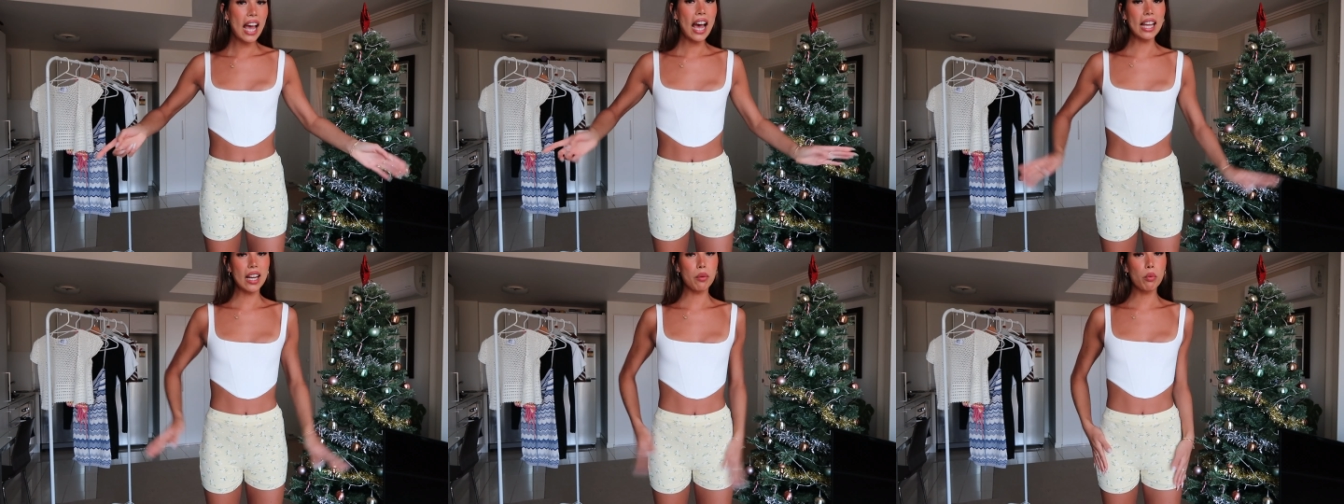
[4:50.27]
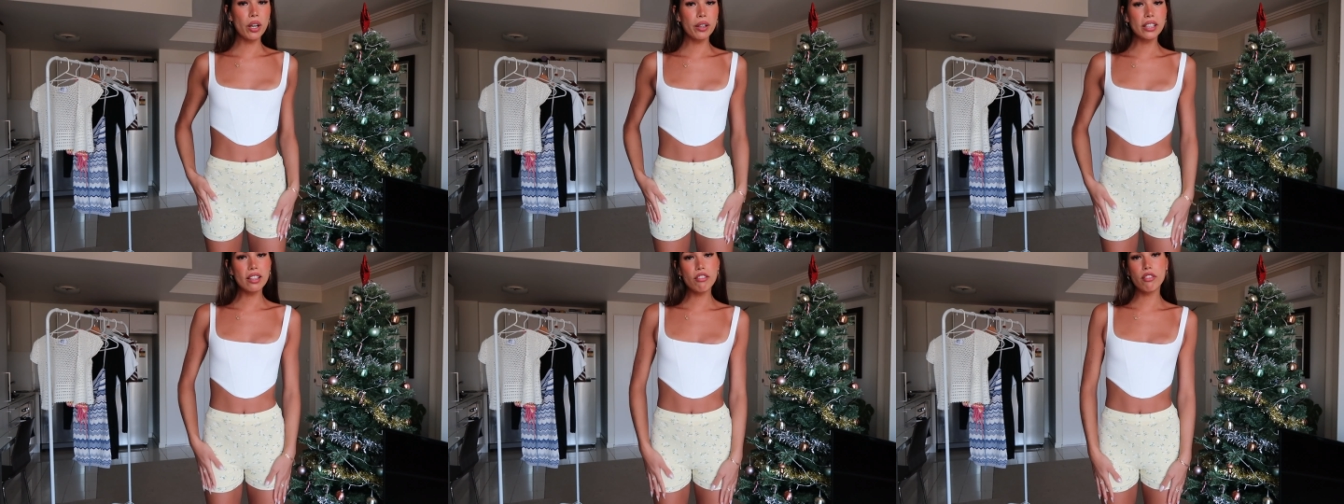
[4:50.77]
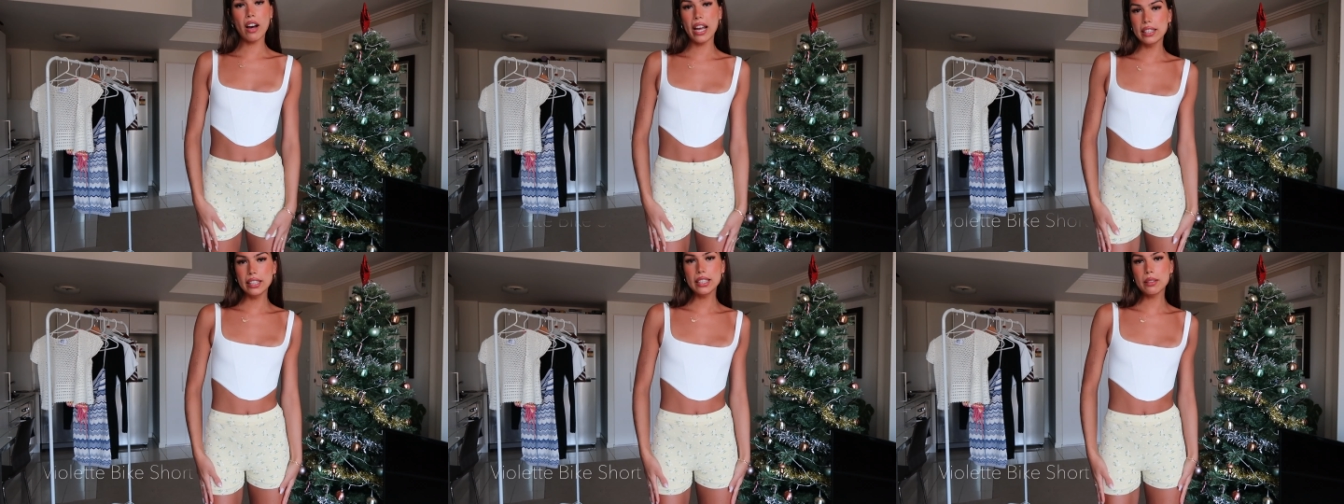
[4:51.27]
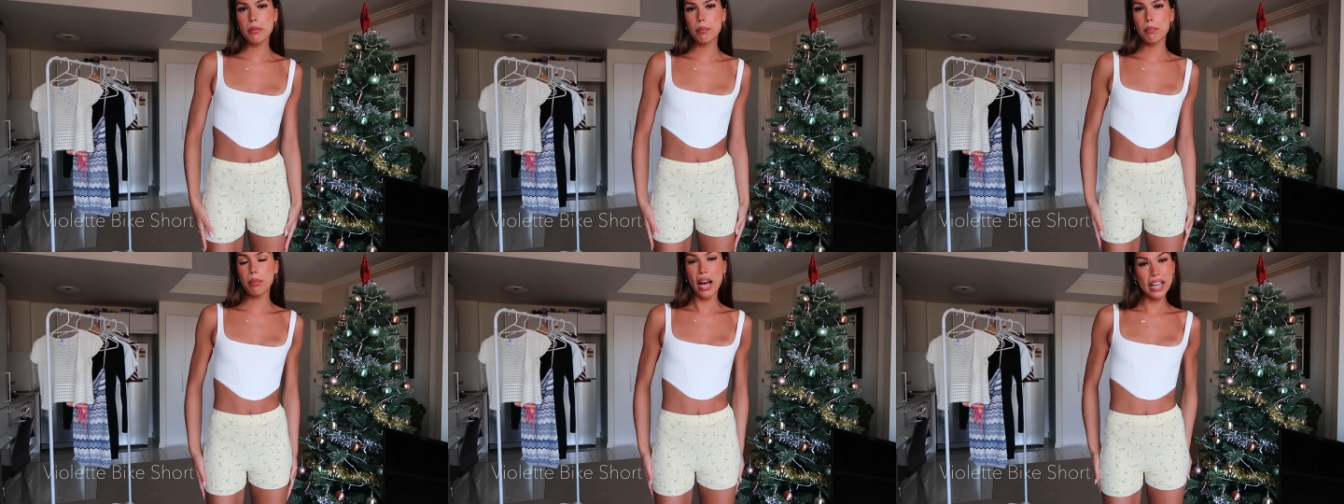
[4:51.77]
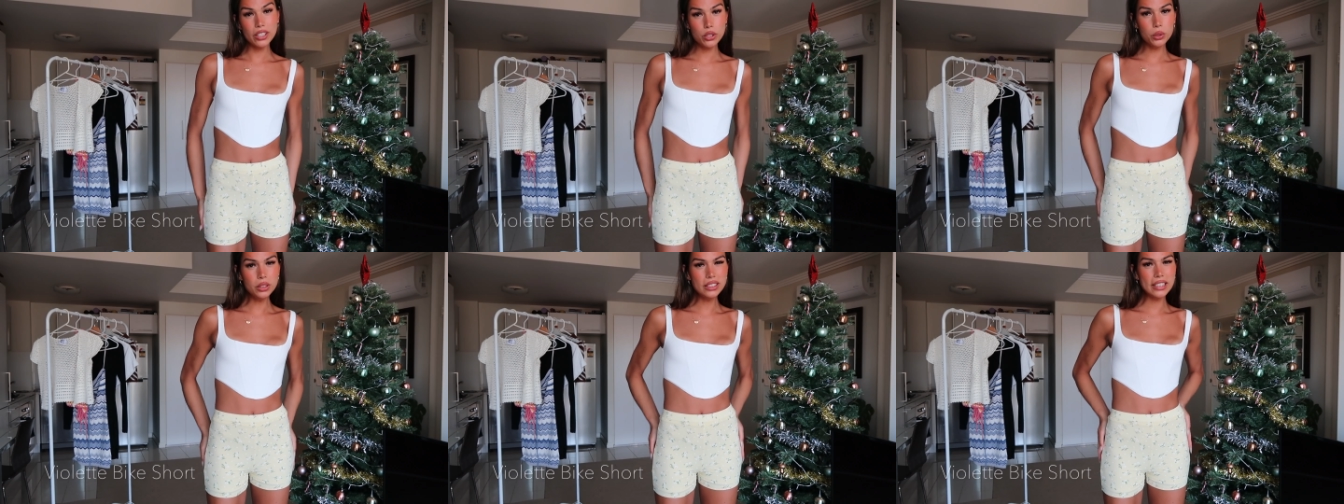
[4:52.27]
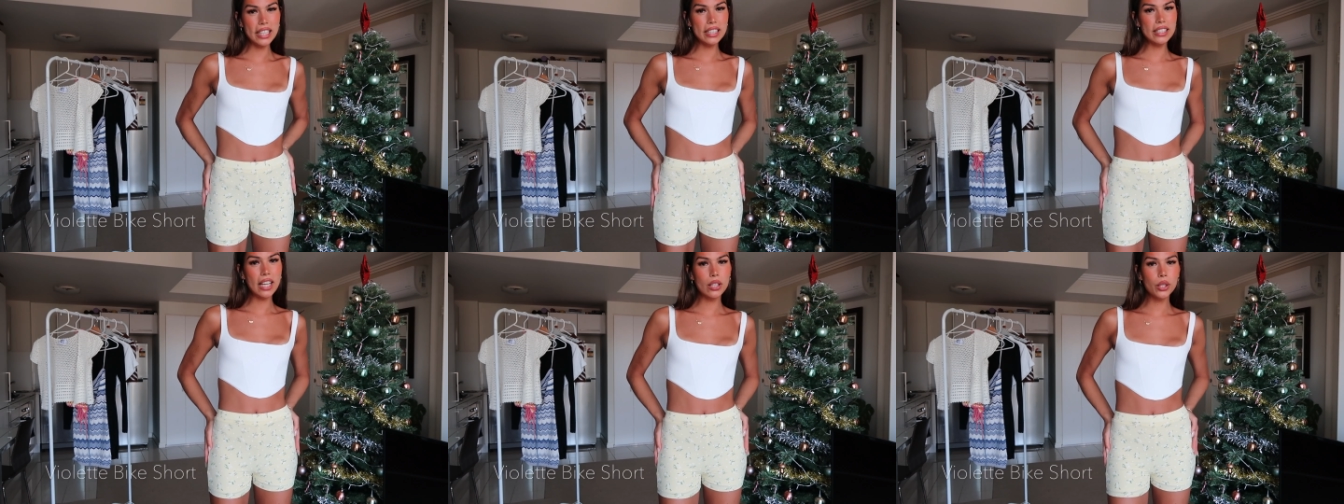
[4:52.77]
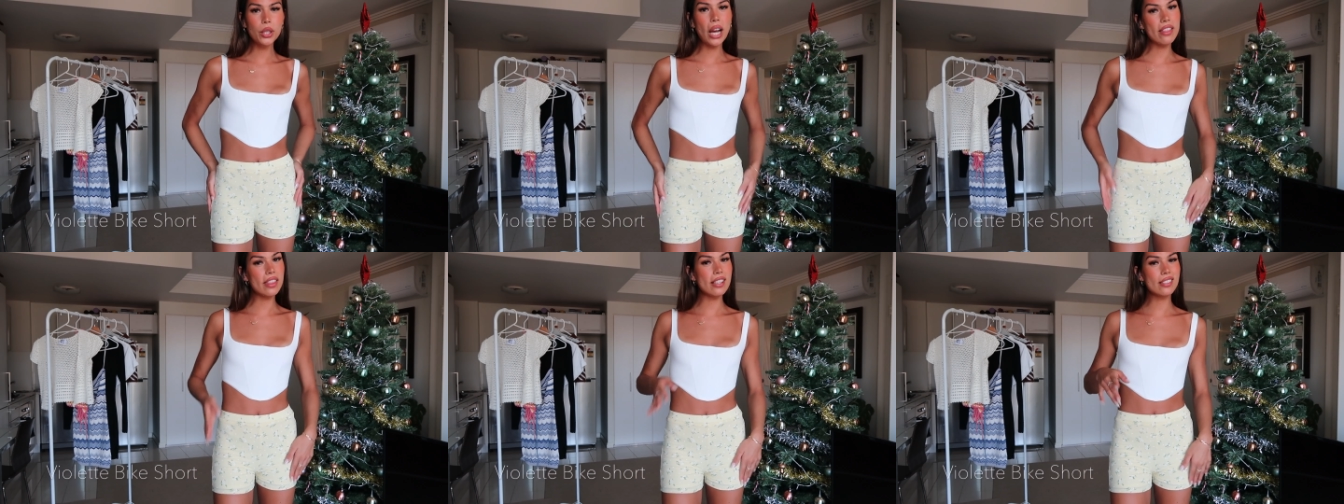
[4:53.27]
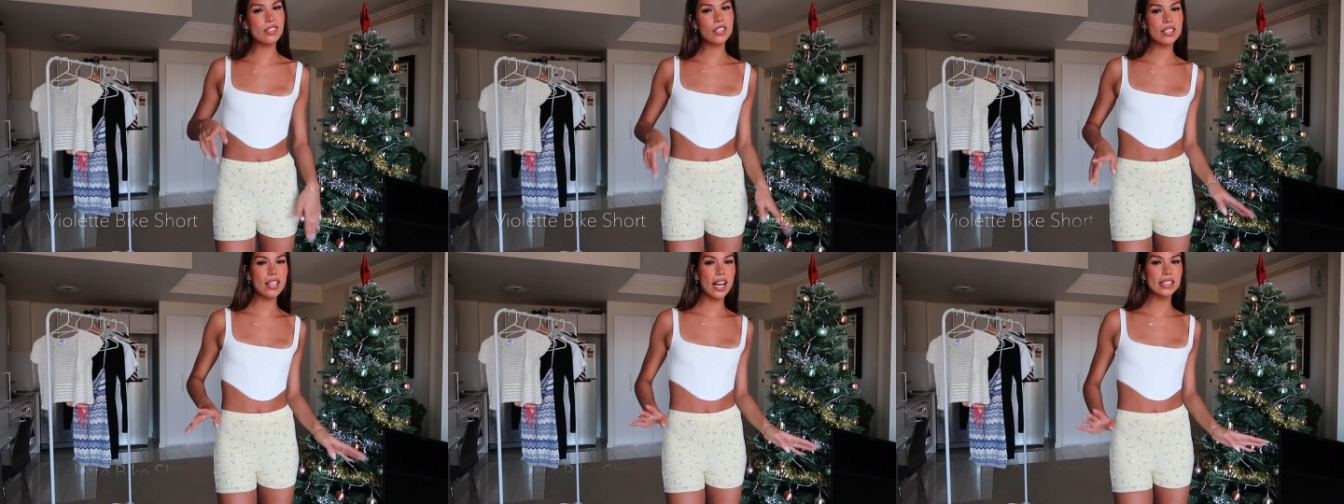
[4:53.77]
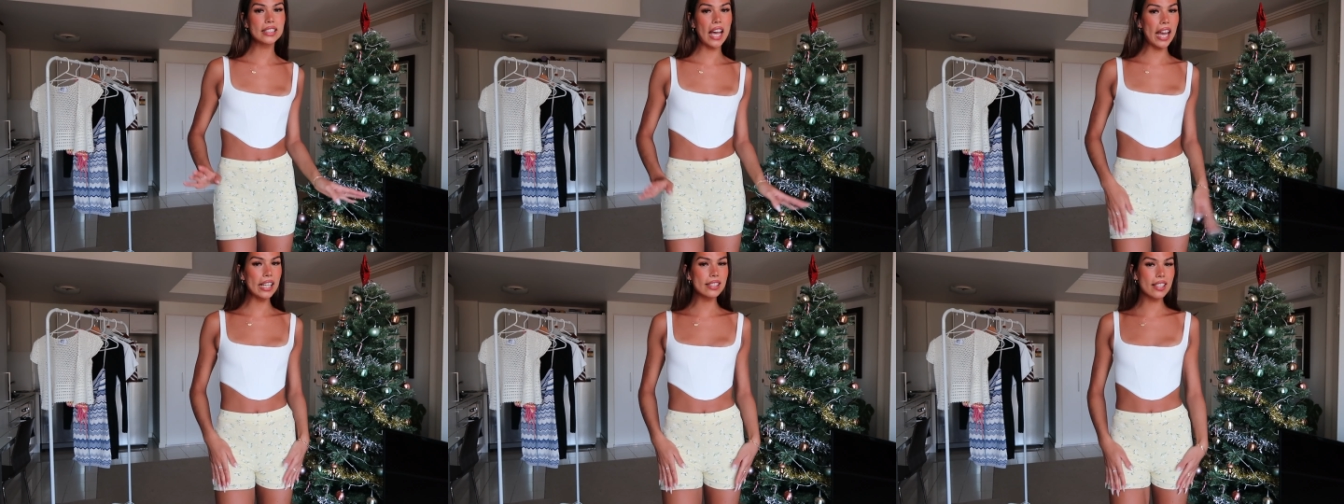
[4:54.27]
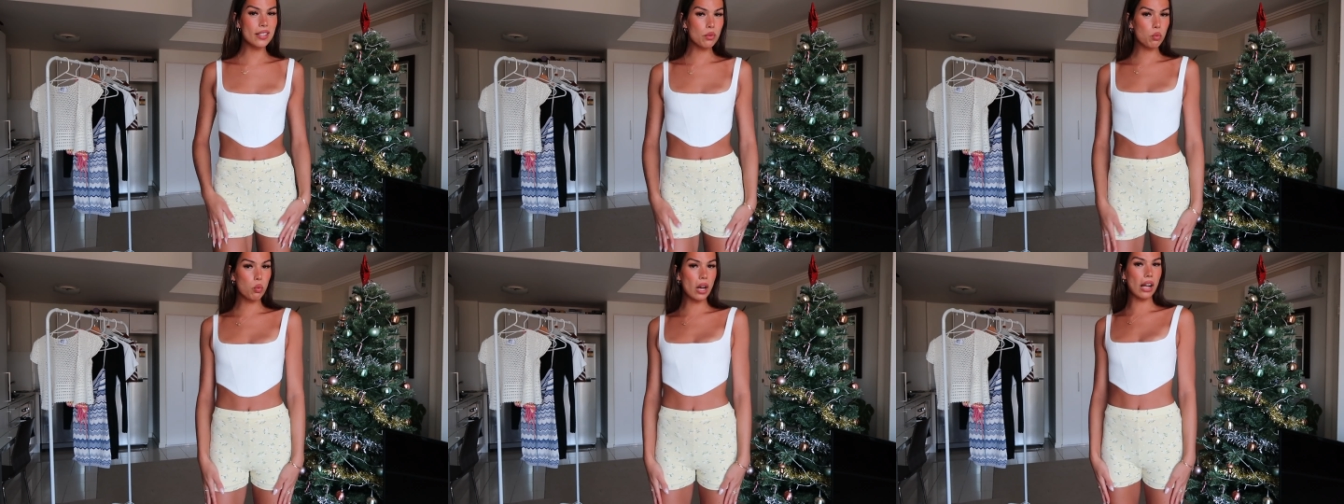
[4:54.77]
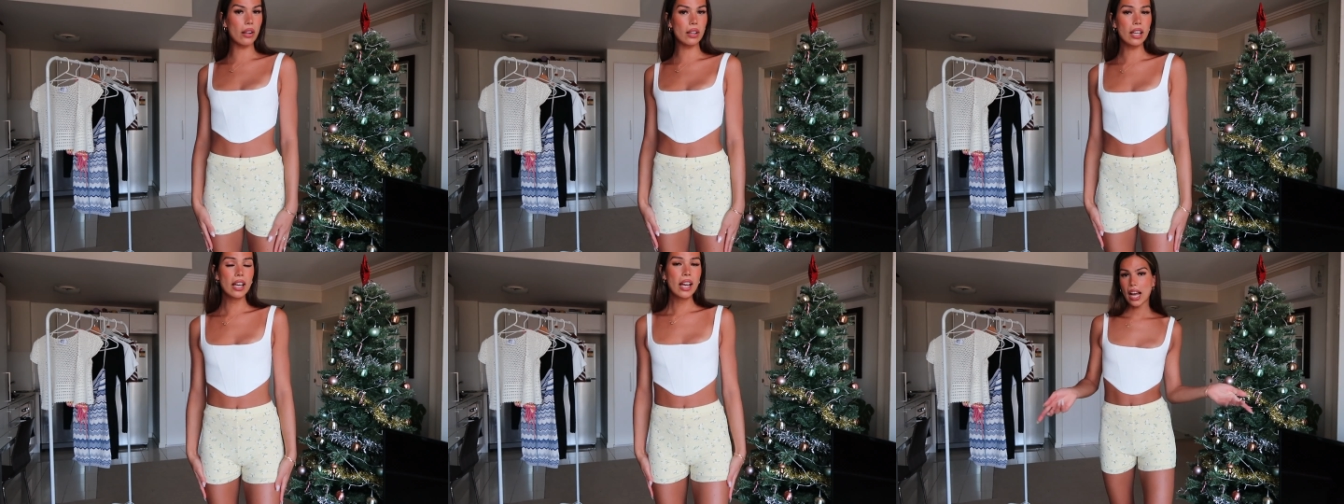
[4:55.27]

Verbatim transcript: and I'm wearing the Violette bike shorts in yellow and these are a size 8 as well.